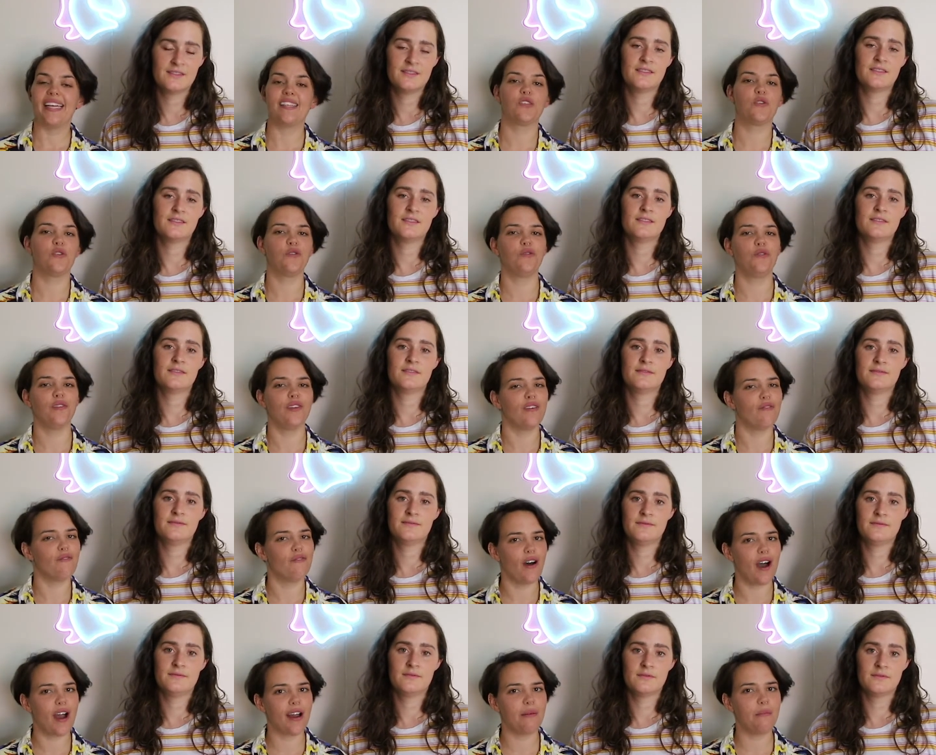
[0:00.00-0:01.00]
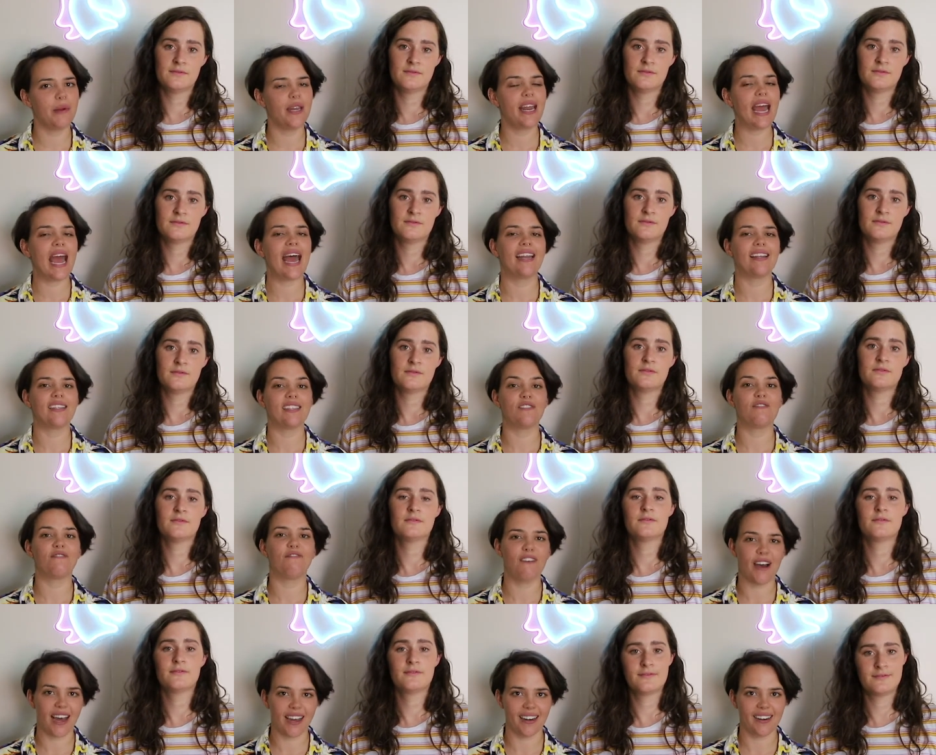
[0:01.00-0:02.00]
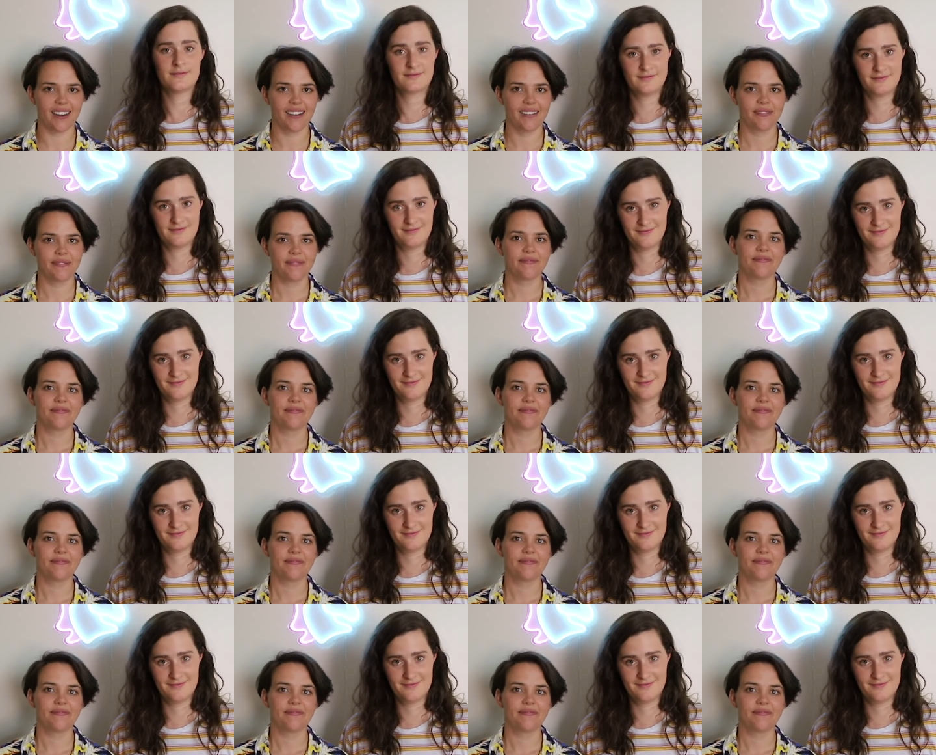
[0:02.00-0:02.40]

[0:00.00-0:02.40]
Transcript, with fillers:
Speaker 1: it's good for the environment and it's fun.